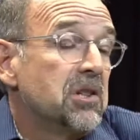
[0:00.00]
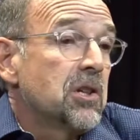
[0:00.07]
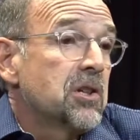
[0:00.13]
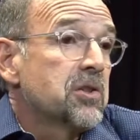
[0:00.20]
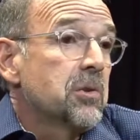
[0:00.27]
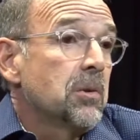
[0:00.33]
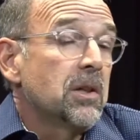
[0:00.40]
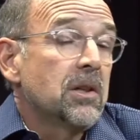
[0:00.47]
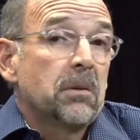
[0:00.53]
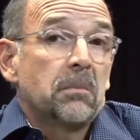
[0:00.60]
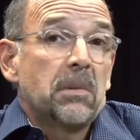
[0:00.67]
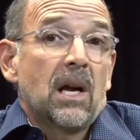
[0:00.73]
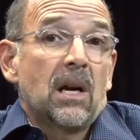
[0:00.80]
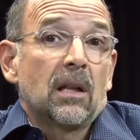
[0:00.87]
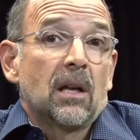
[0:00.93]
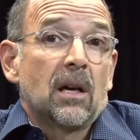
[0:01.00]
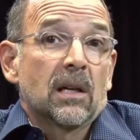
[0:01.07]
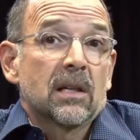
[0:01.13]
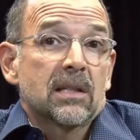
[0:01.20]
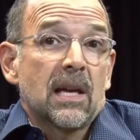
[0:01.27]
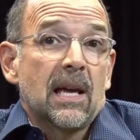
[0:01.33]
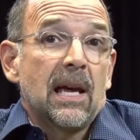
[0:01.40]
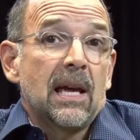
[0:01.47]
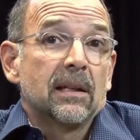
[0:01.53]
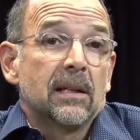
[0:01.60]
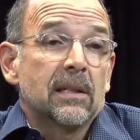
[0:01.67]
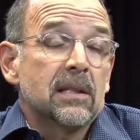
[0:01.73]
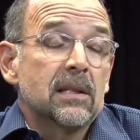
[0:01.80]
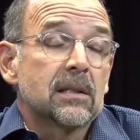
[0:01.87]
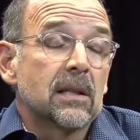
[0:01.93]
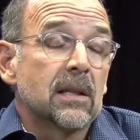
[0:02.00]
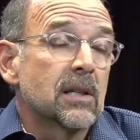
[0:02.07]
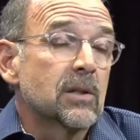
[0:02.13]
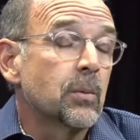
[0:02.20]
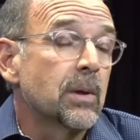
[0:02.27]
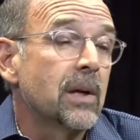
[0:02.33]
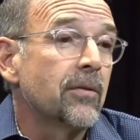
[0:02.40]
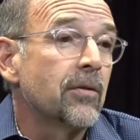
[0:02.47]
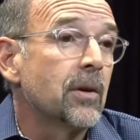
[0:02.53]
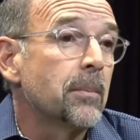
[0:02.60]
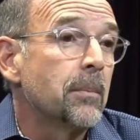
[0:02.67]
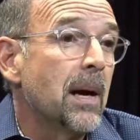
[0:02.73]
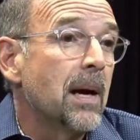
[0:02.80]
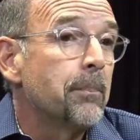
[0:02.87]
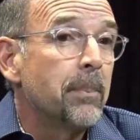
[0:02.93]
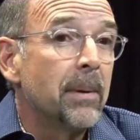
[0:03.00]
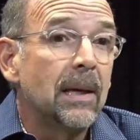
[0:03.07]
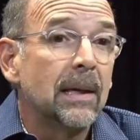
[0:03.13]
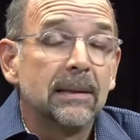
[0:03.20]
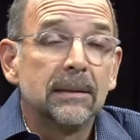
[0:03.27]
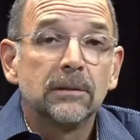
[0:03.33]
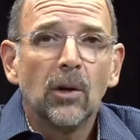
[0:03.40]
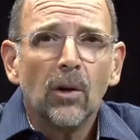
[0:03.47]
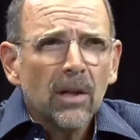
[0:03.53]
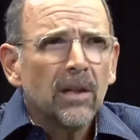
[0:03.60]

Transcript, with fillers: You're just doing your monologue and say, hey, listen to this, whatever it might be.